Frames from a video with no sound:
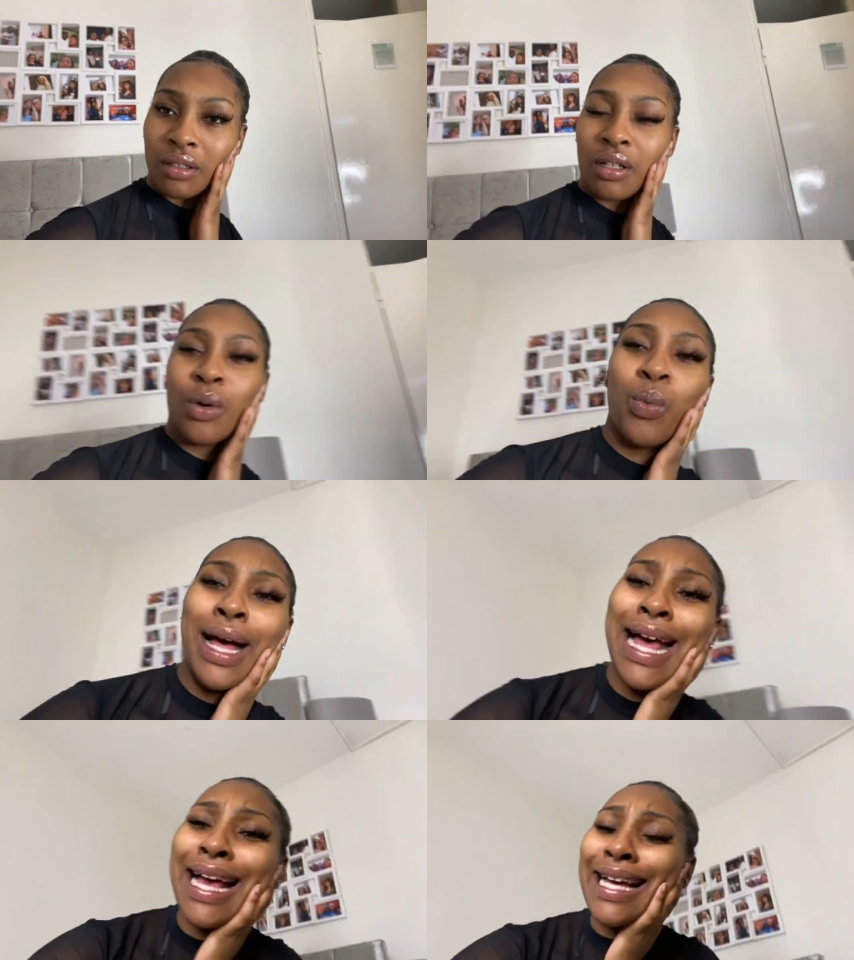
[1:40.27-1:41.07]

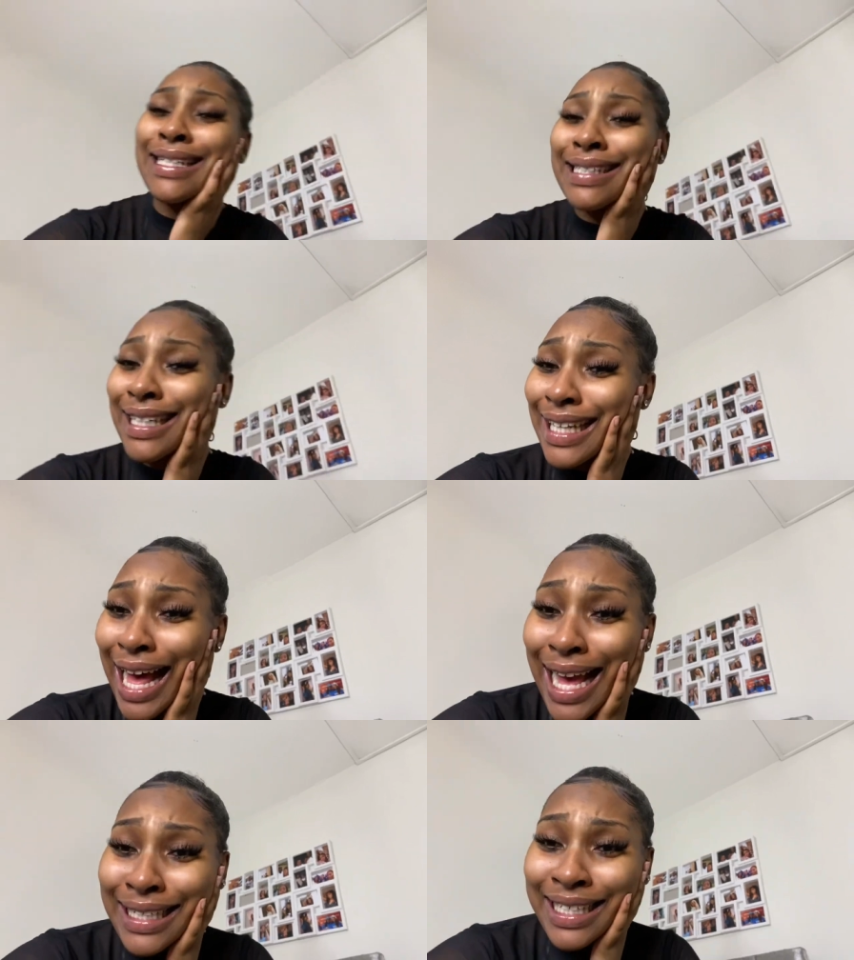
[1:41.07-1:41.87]
where is the
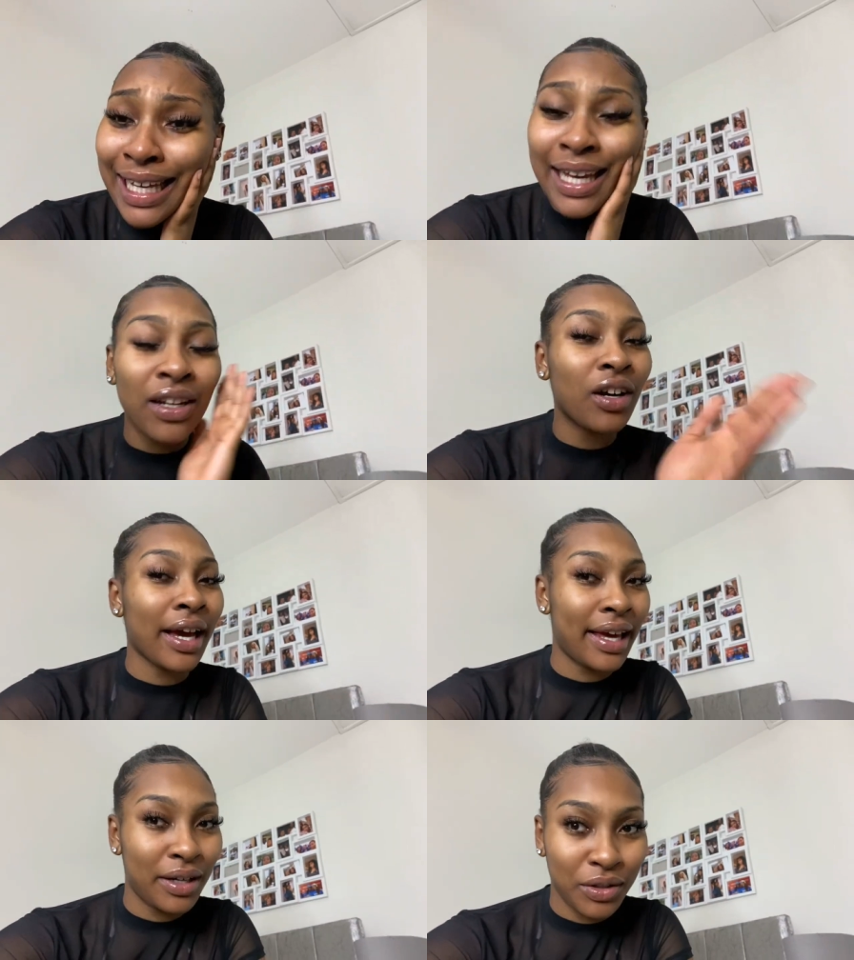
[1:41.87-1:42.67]
lighting
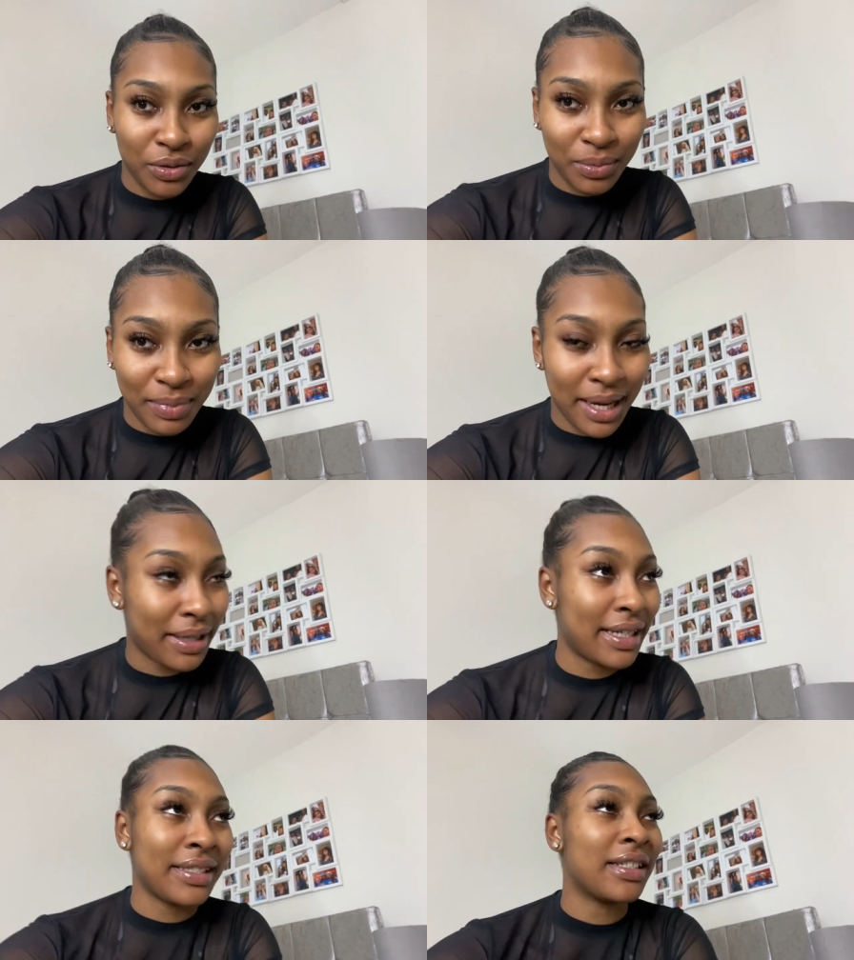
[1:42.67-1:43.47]
okay cool bye guys